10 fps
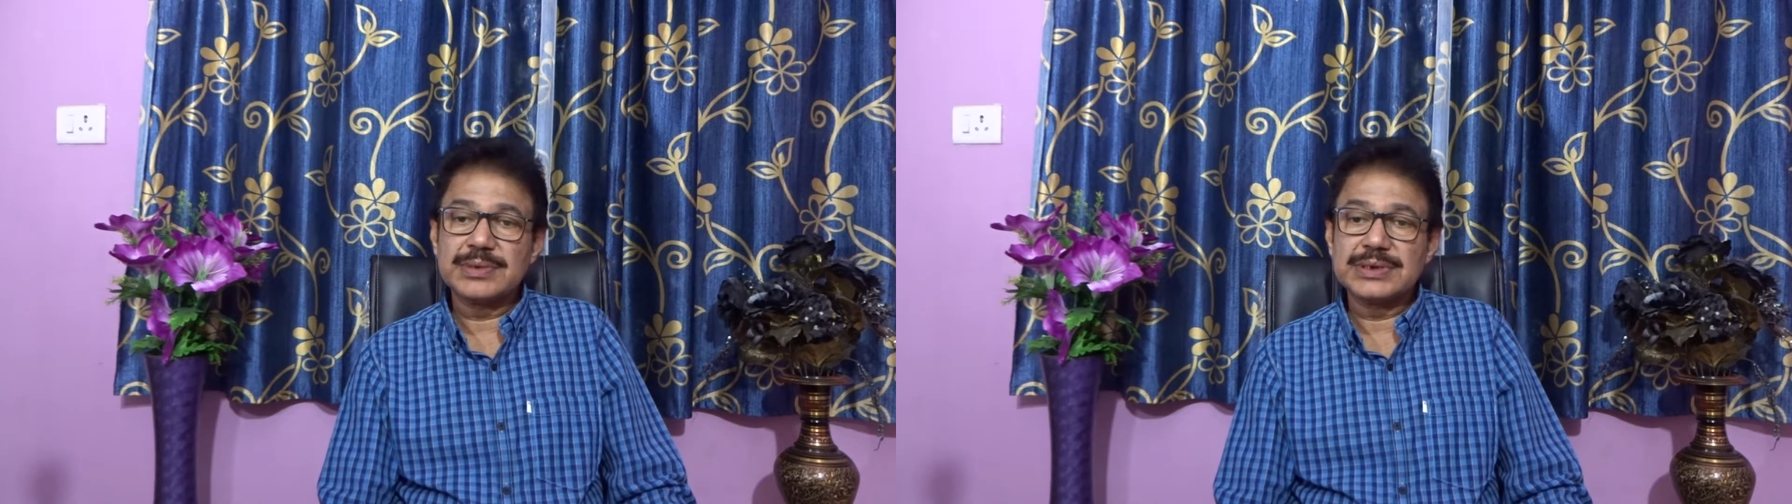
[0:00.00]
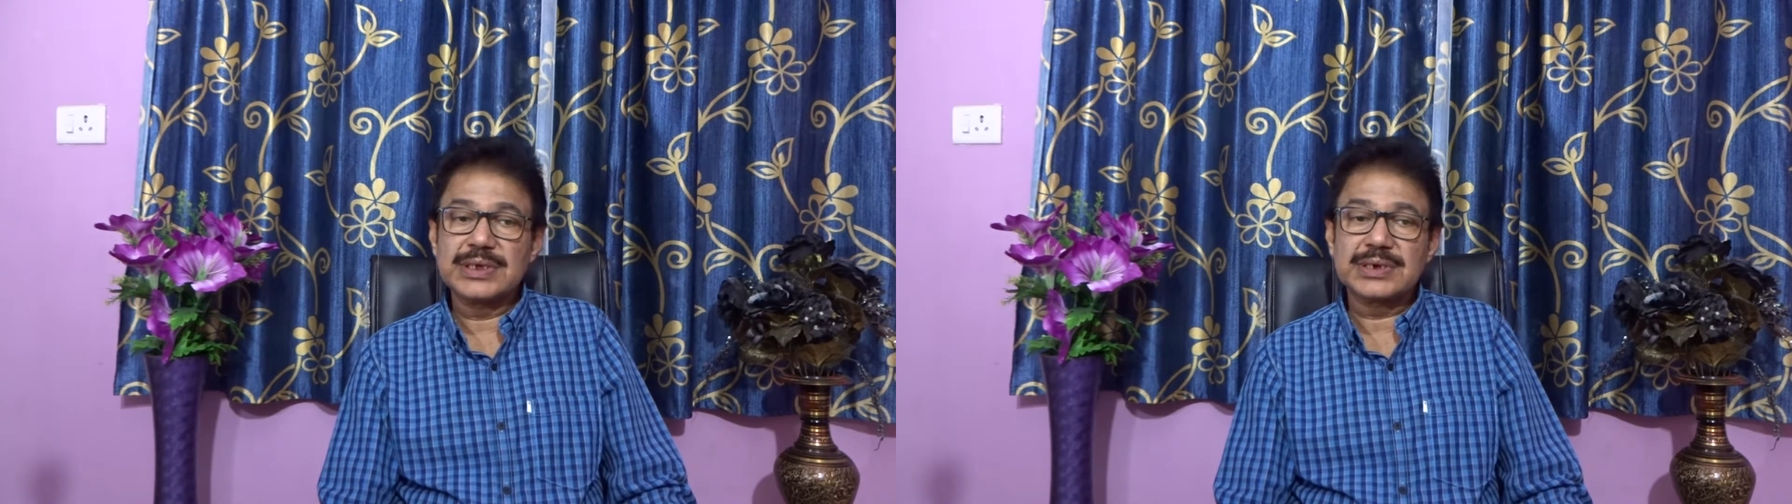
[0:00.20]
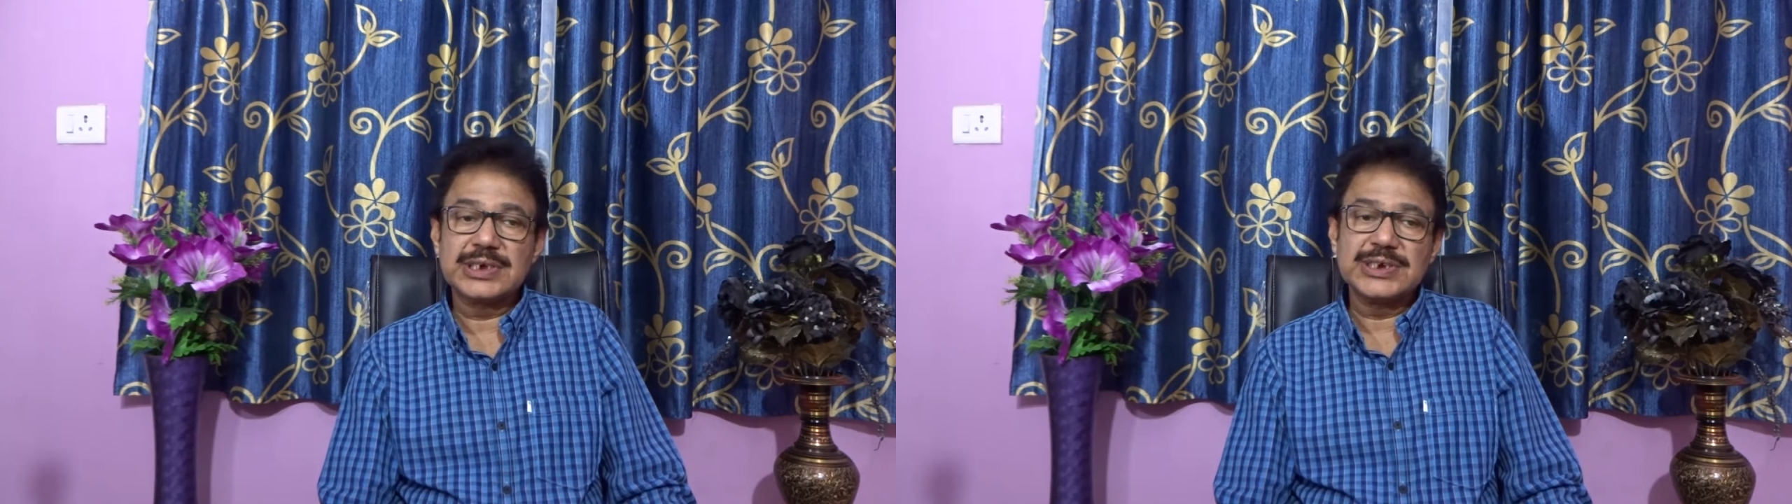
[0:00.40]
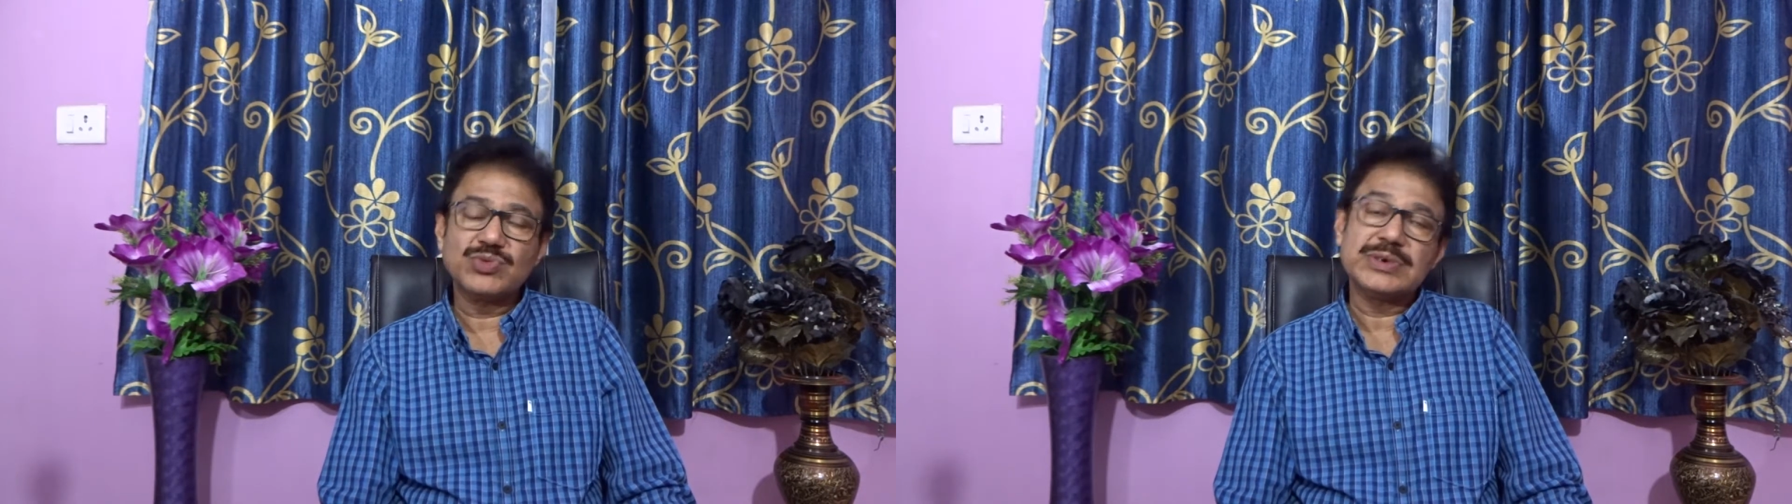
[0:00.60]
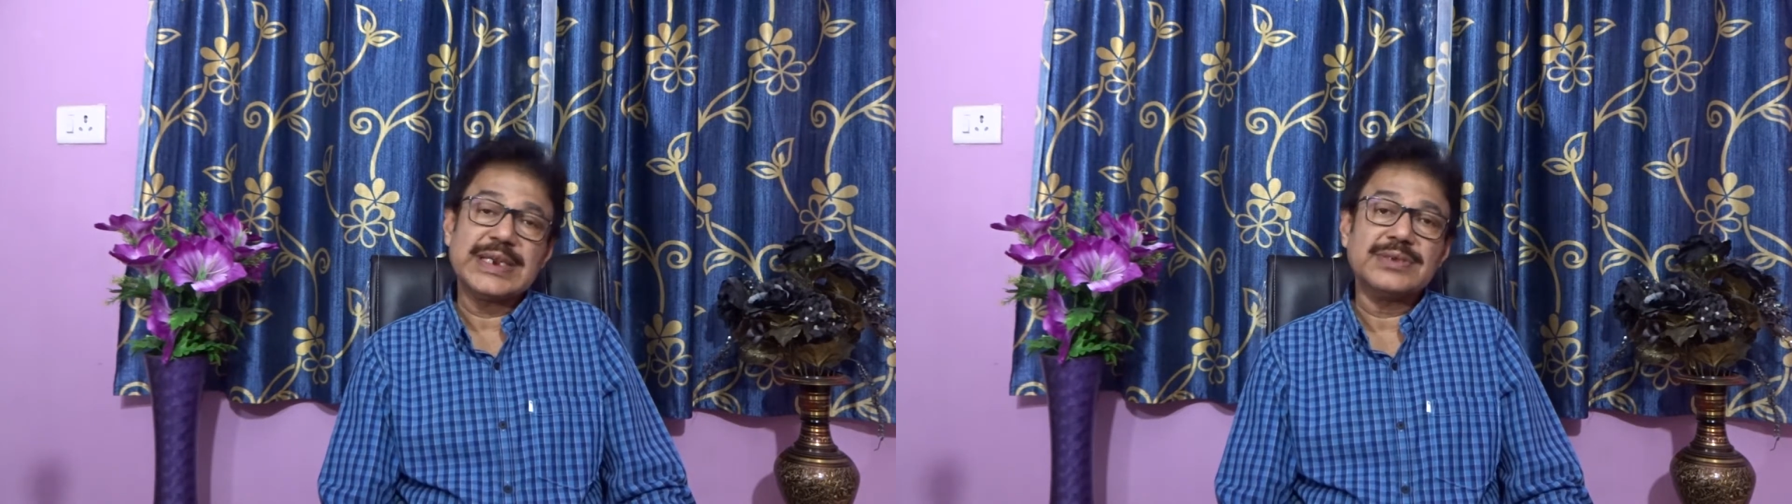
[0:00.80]
is the key to
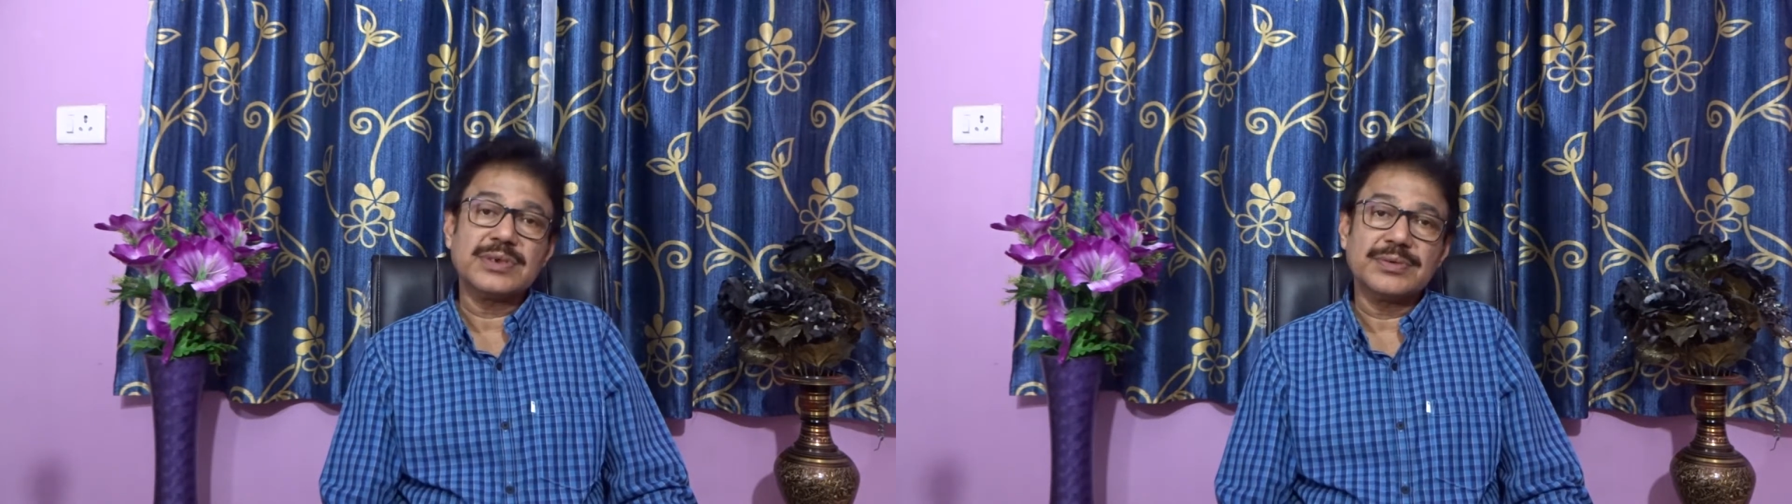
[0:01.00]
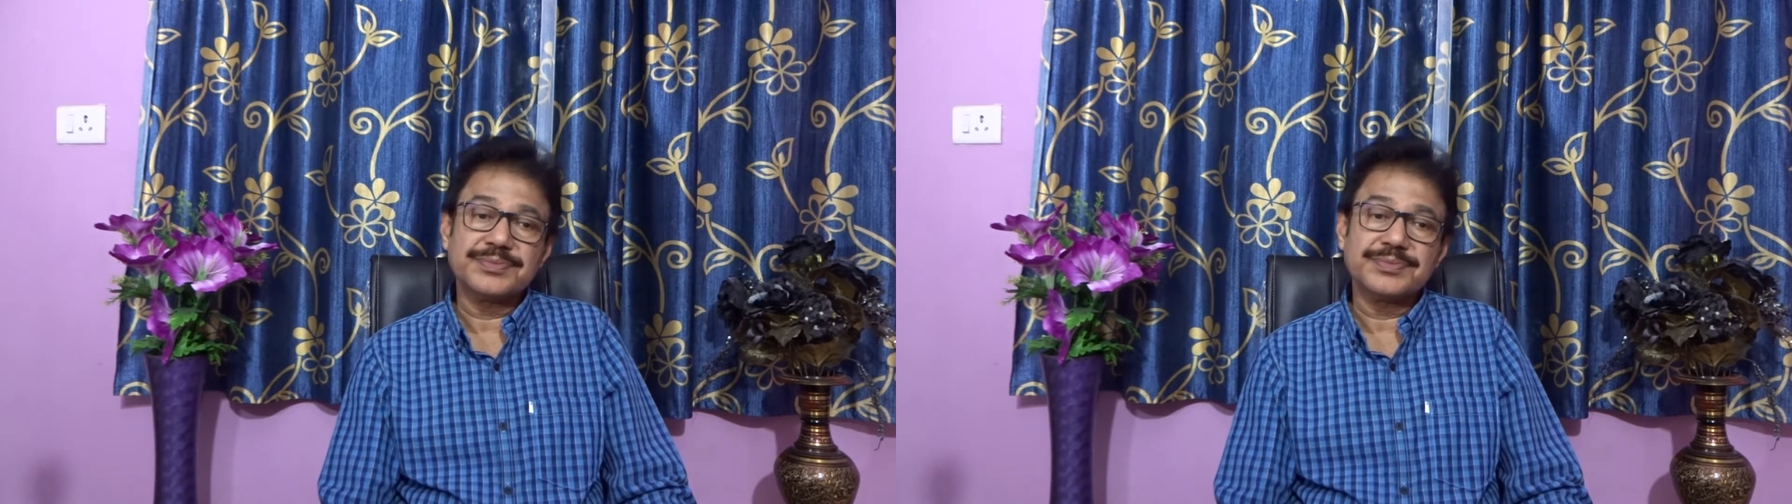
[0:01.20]
retention.